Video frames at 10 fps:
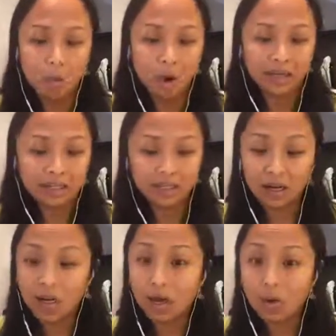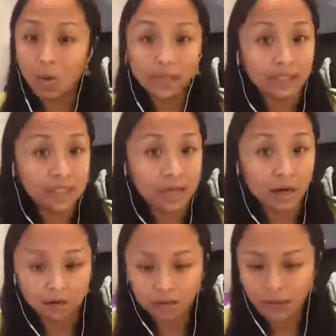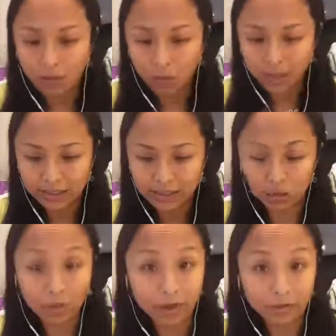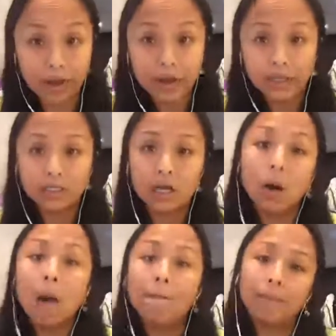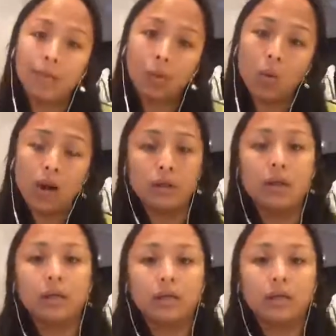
One is luck, one is health, and is wealth. So pick one.